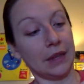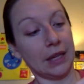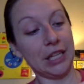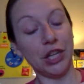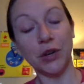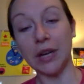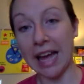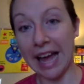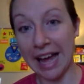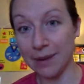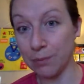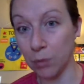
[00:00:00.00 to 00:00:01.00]
and you can
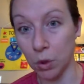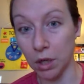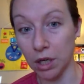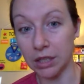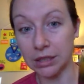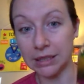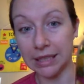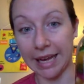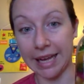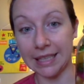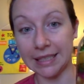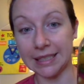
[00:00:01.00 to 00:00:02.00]
add more or
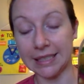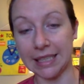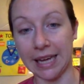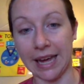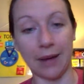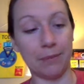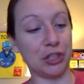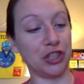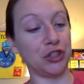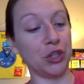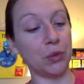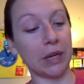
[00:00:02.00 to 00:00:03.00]
less, but
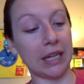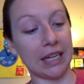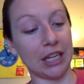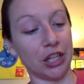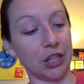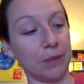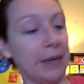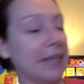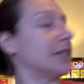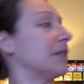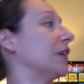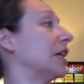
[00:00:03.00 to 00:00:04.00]
you do want to get a good
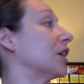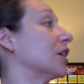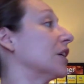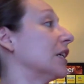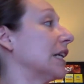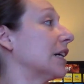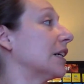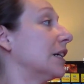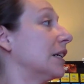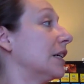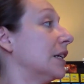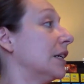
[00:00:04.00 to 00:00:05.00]
base of vinegar in there.
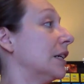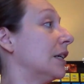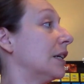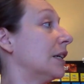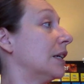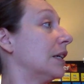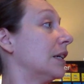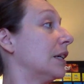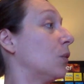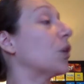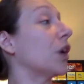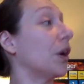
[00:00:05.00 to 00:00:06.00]

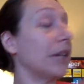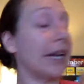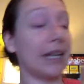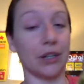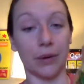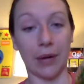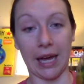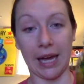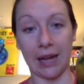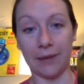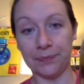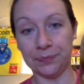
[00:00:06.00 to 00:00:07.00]
We'll go later, okay?